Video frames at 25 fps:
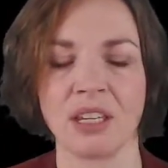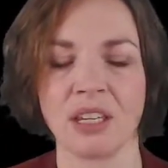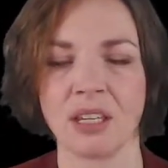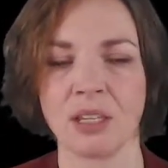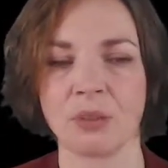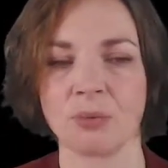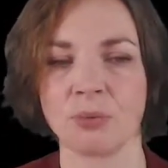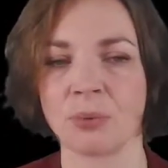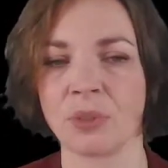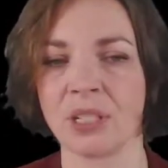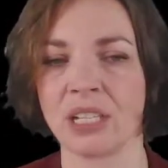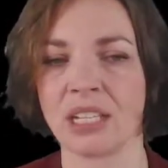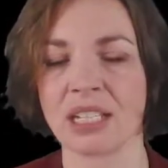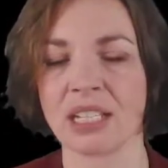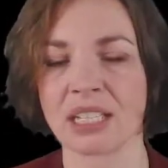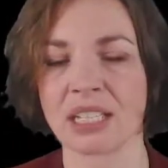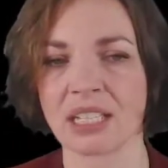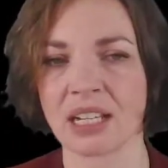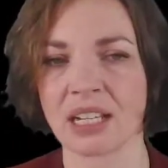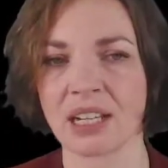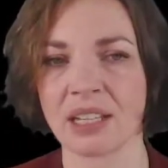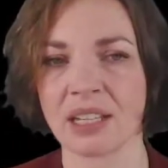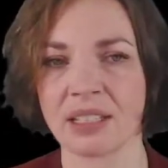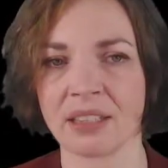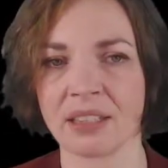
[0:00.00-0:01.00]
if we
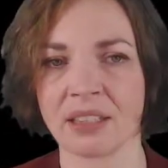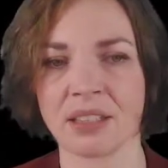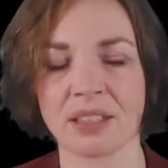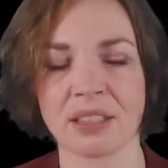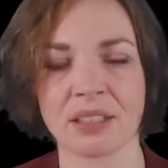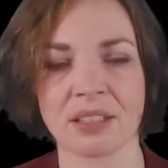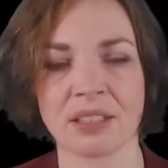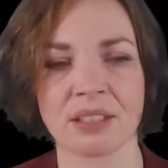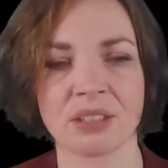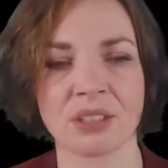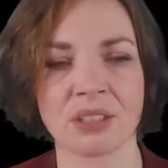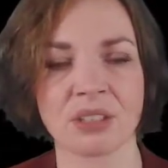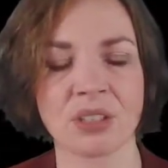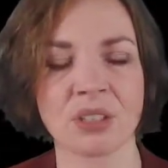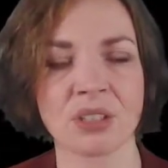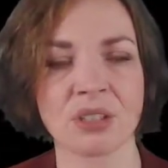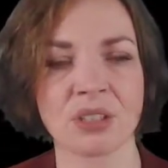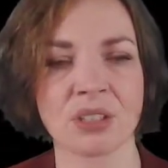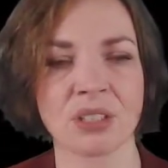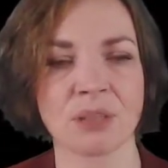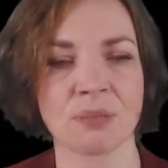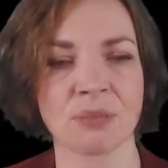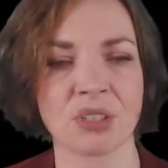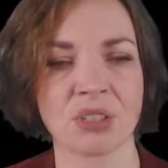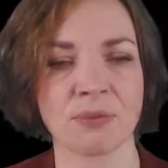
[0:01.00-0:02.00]
excite the
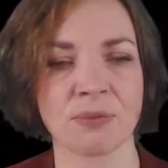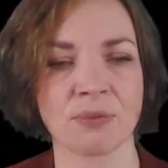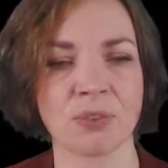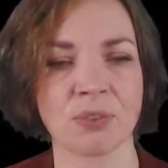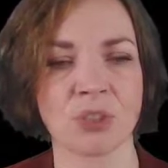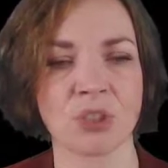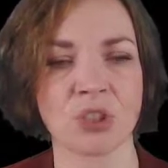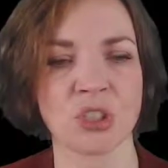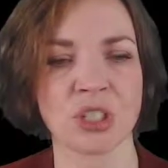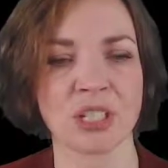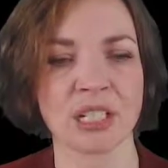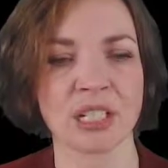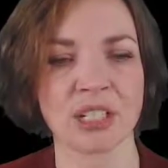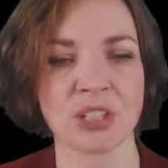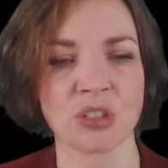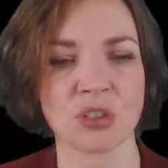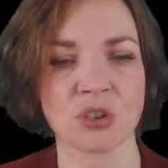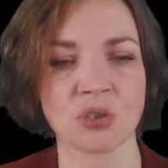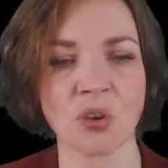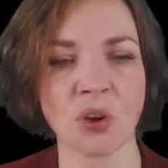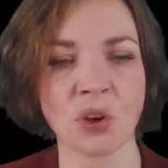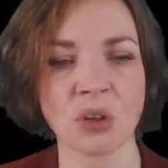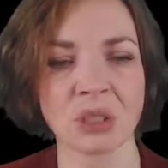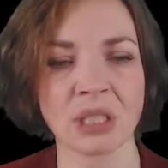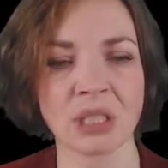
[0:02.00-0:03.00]
system sufficiently
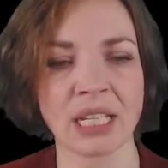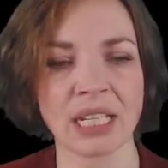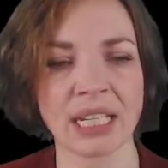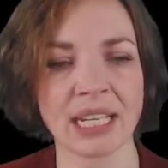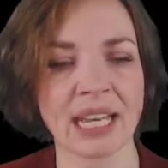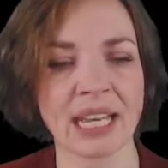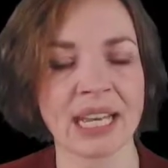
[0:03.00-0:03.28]
strongly,